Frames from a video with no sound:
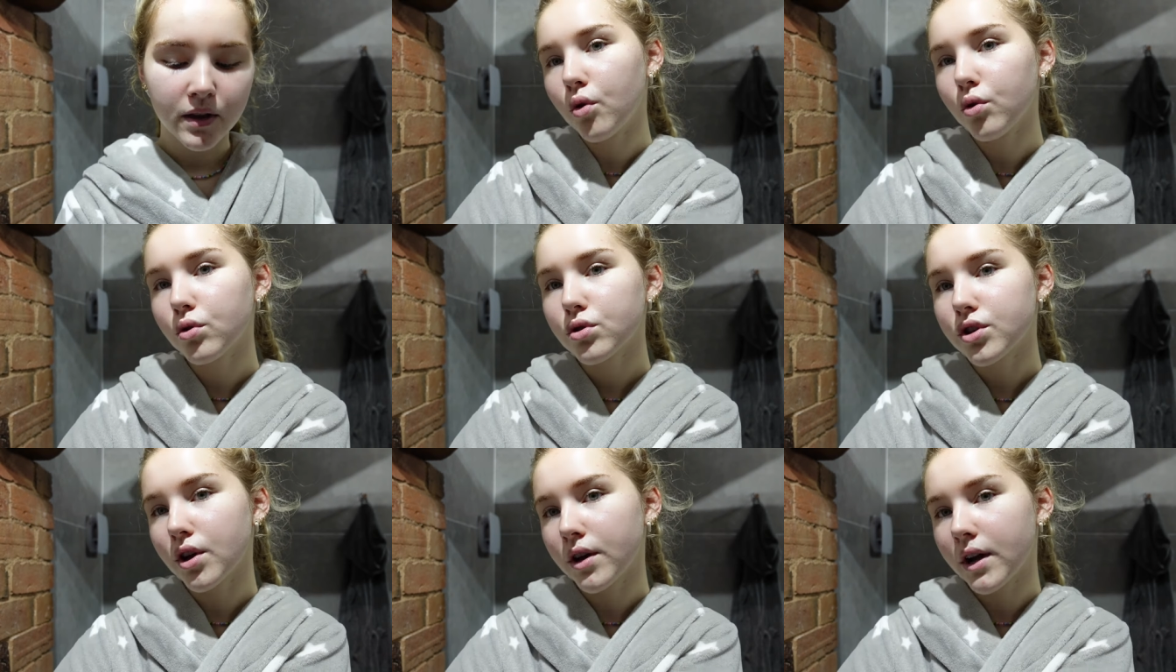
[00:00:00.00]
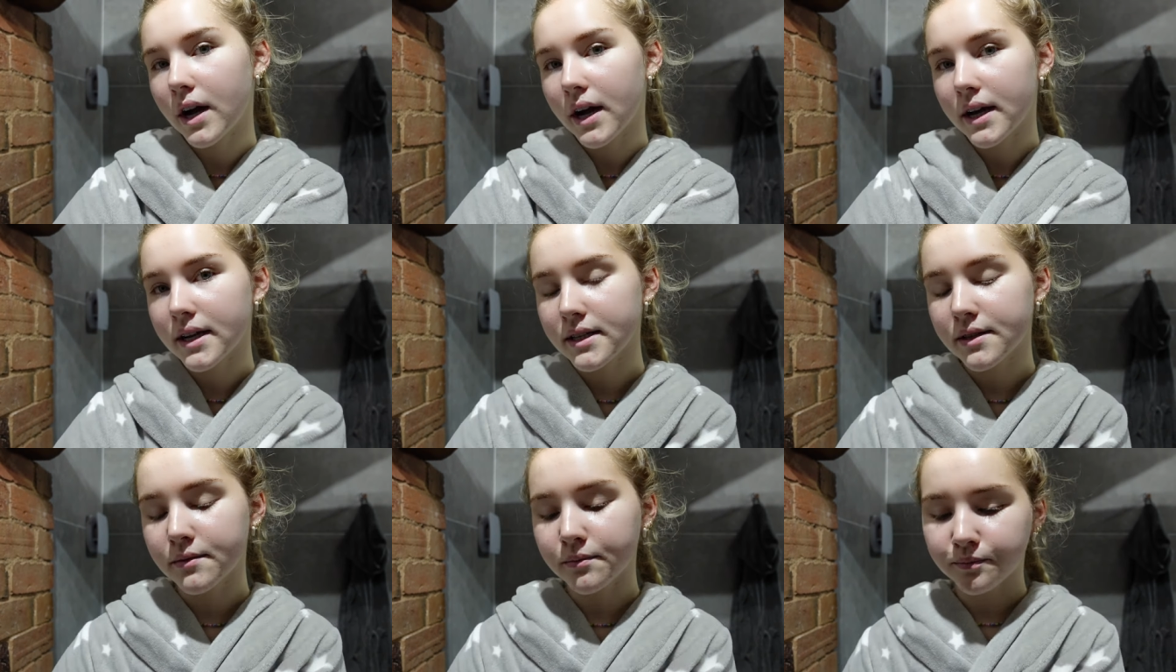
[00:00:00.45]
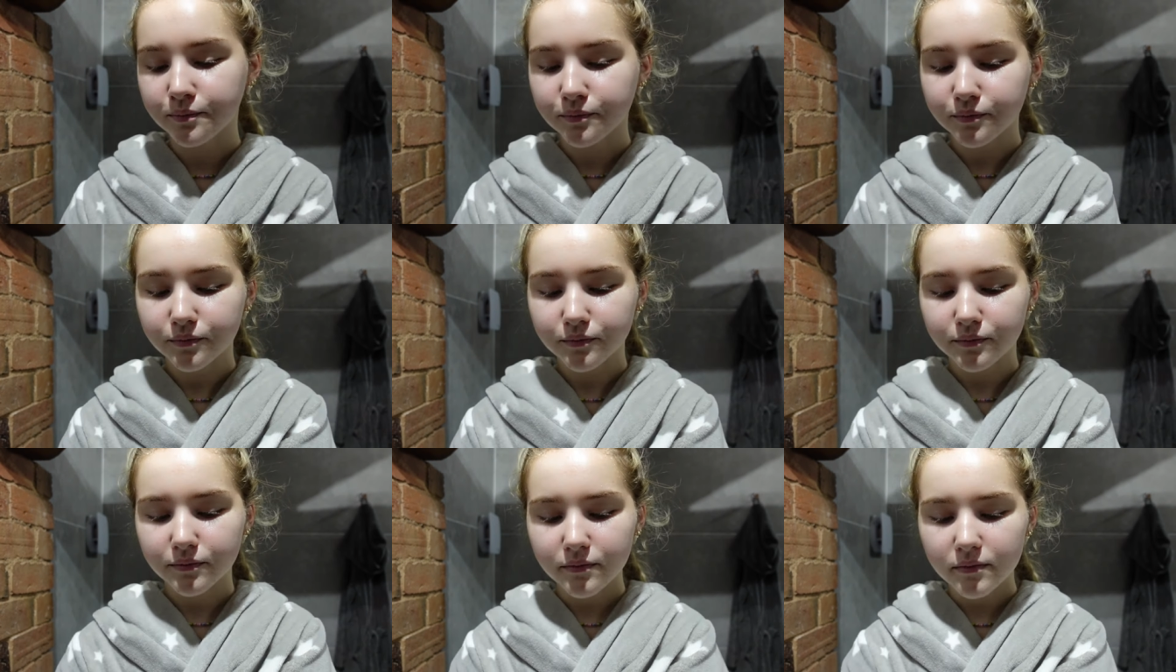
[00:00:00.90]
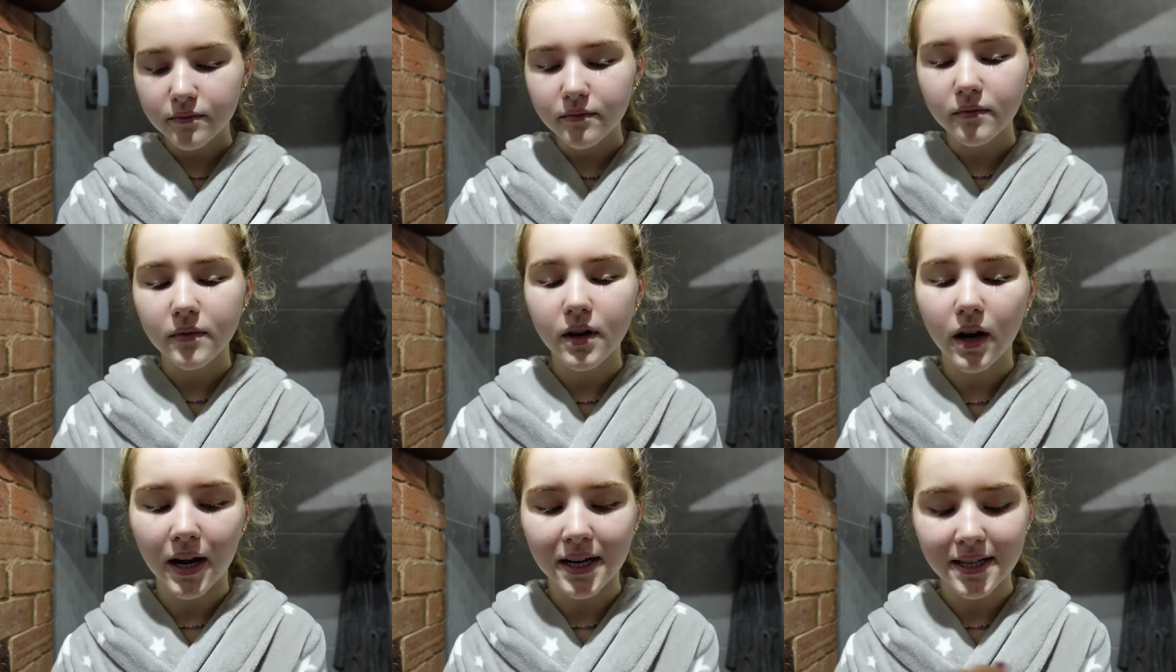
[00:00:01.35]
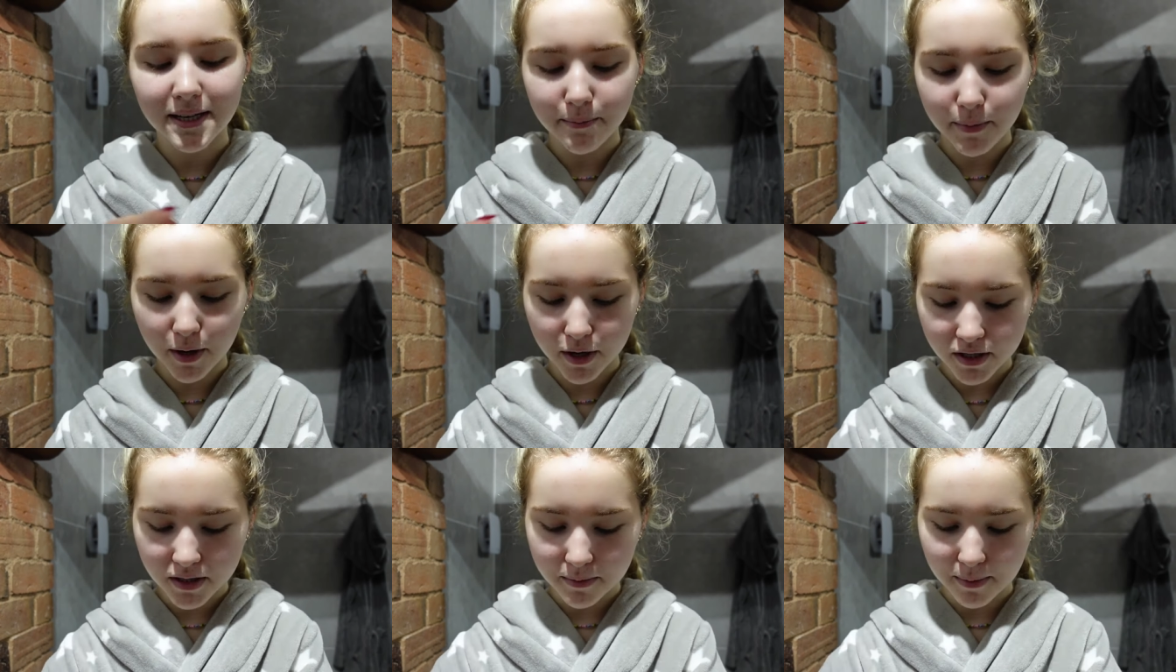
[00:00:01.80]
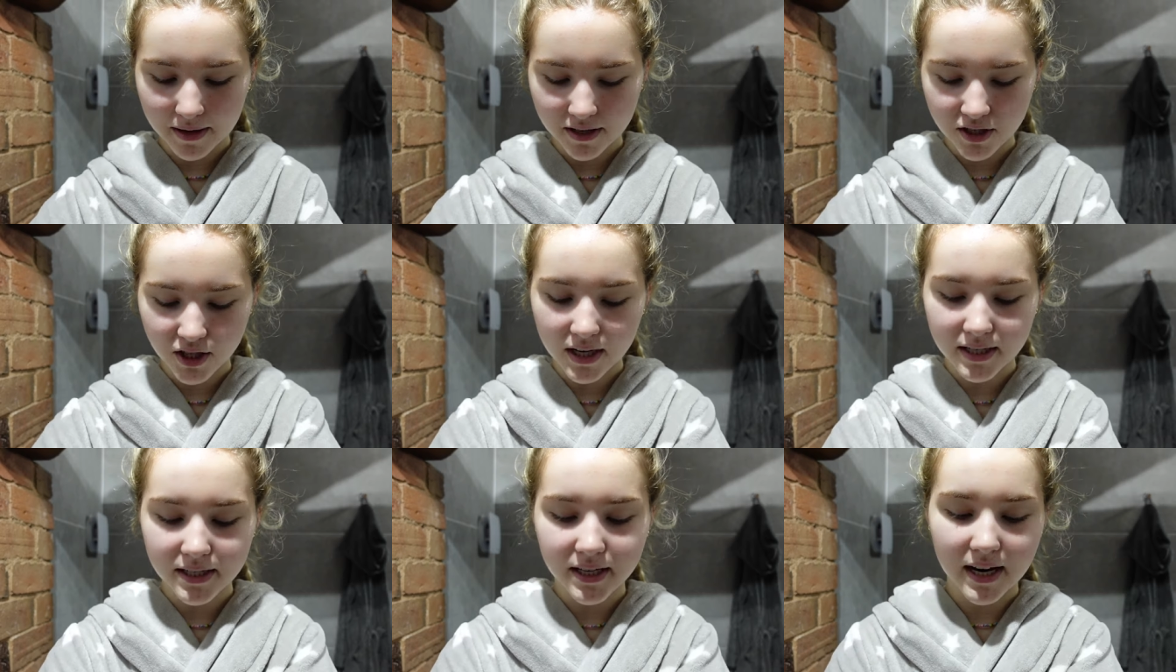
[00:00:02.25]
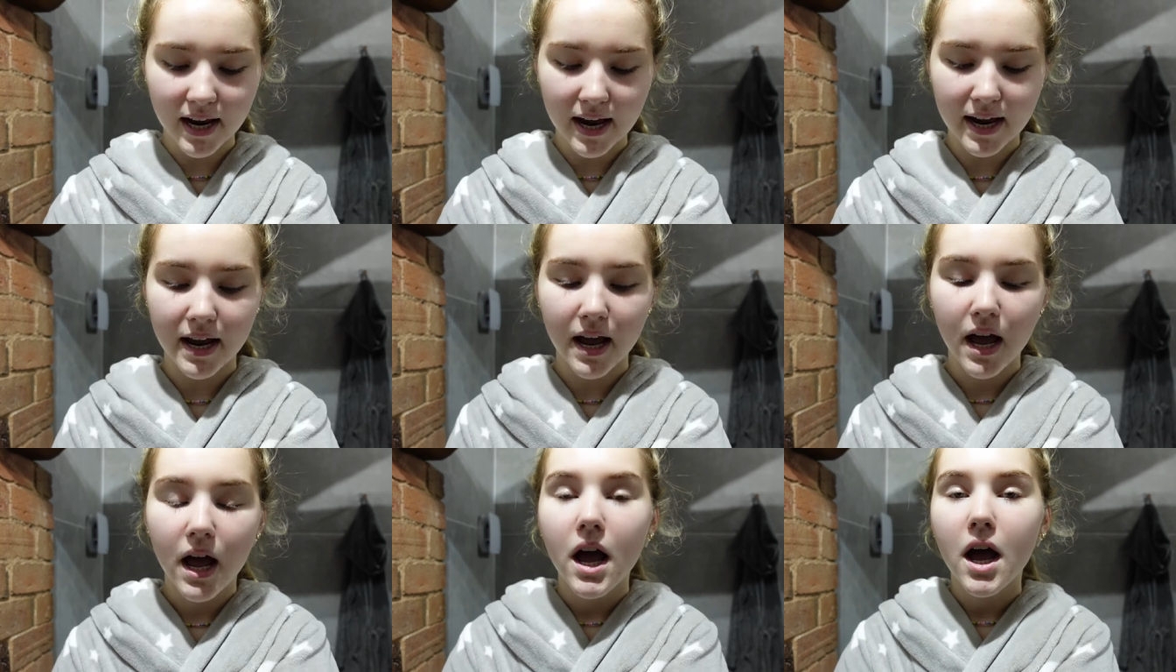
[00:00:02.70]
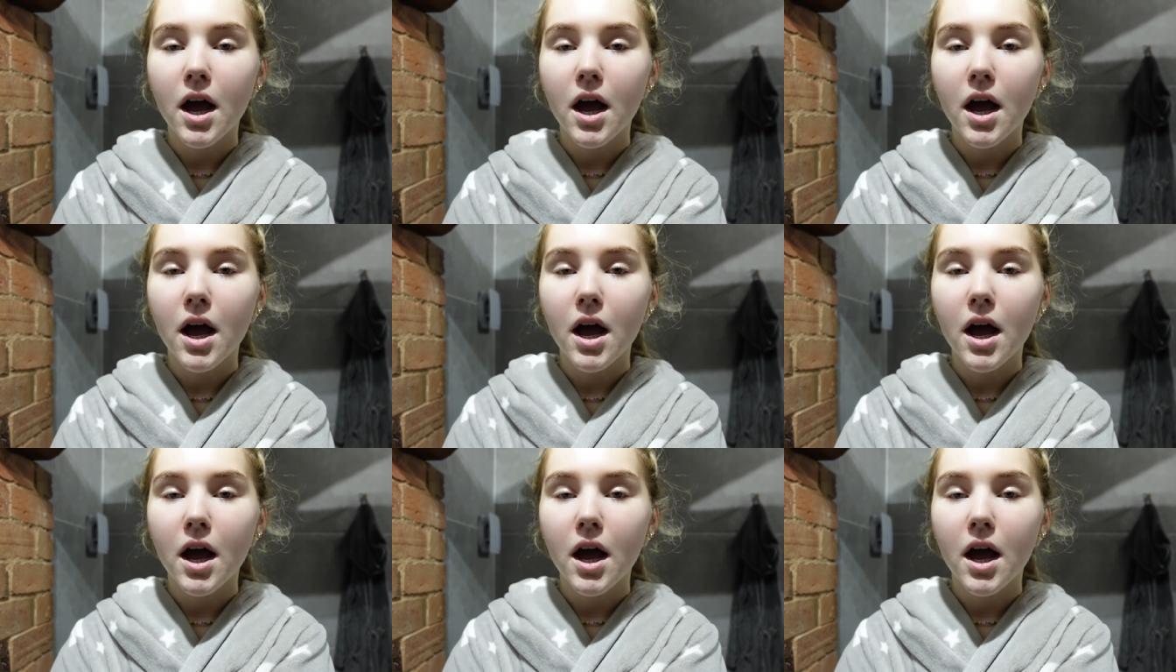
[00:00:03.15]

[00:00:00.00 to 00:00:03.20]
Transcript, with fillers: Also guys, I did post about this yesterday,